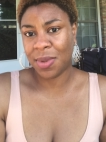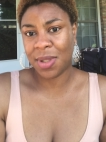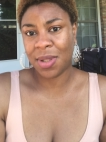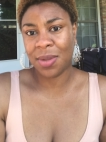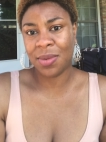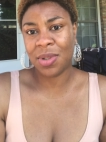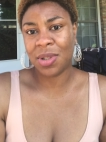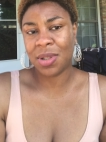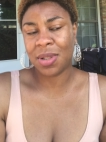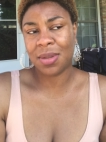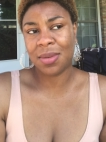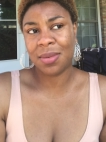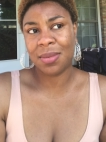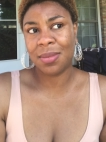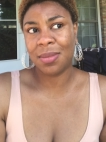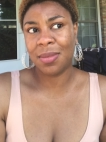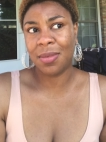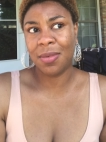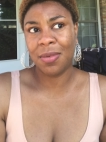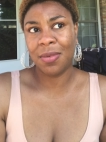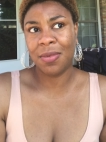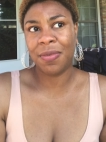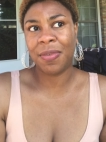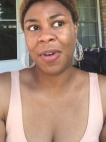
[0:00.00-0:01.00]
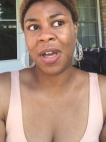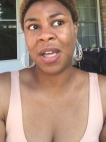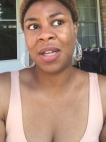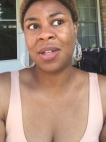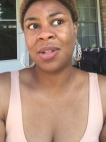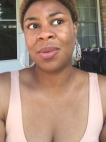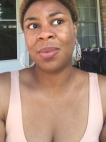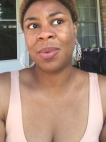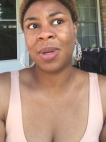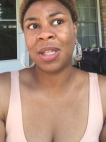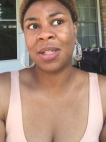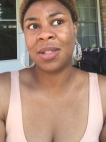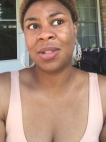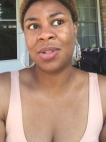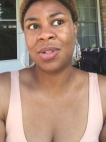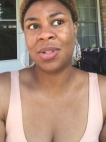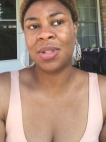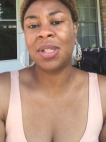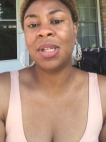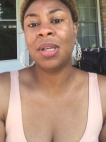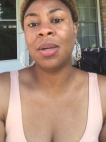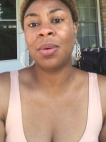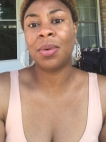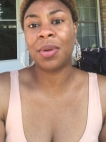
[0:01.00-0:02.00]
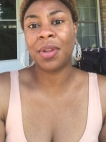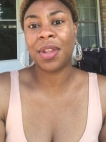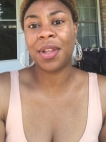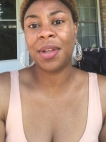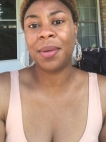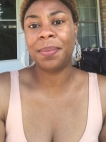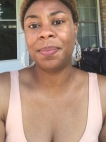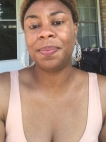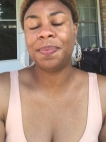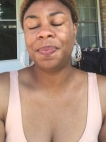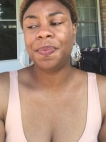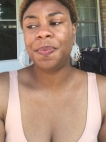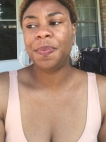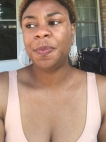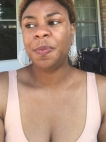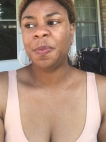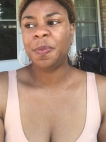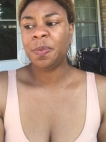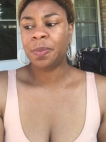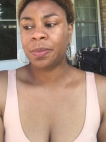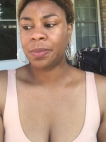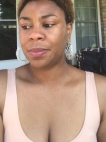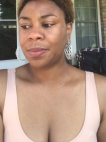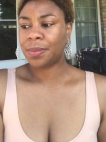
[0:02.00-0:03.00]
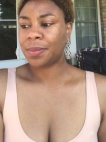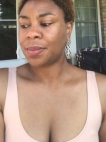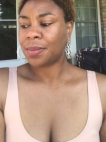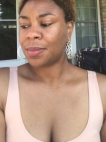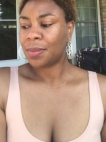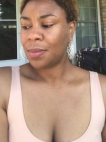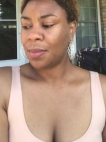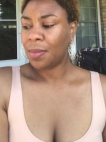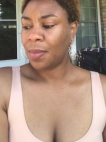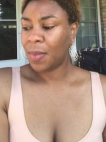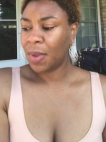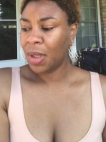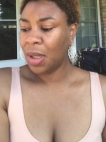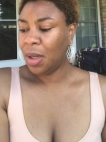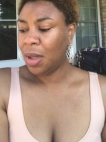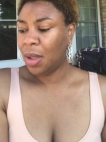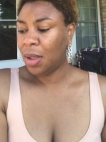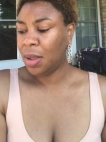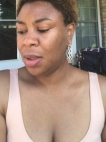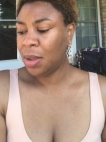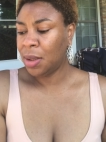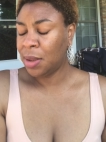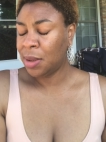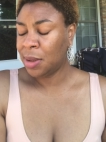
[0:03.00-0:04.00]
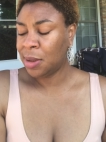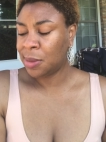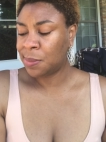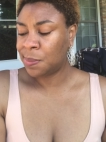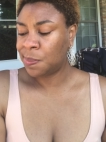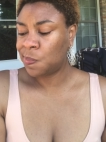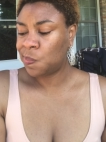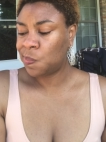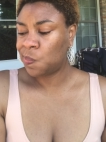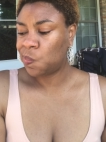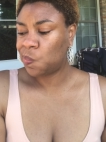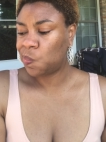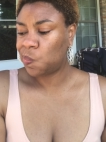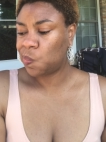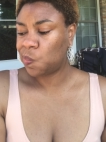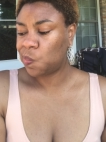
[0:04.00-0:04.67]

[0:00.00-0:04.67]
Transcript: So just find a way to just deal with it. Um,